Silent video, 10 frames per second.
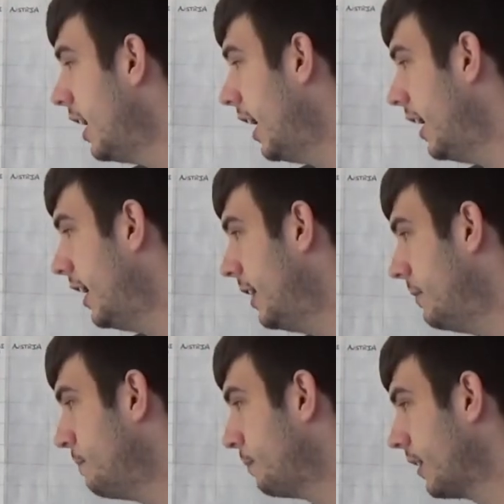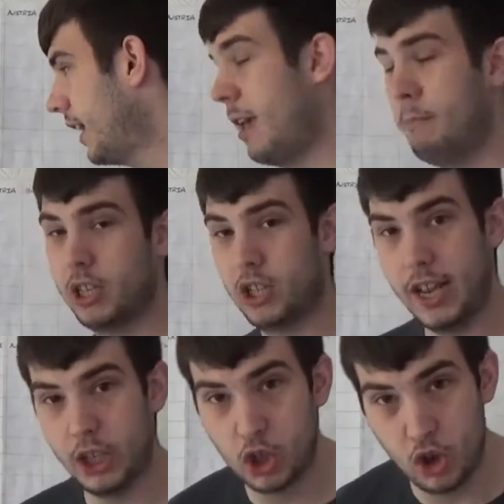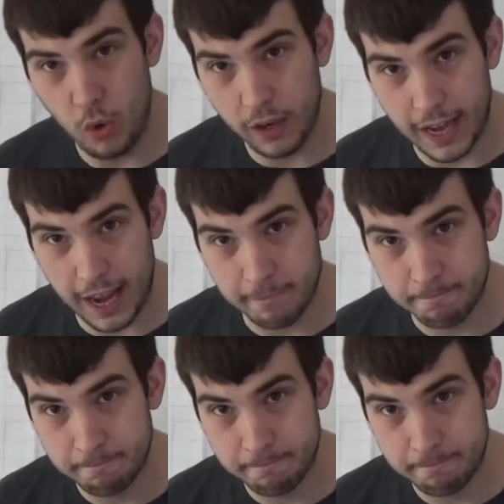um, getting past Lance Stroll again.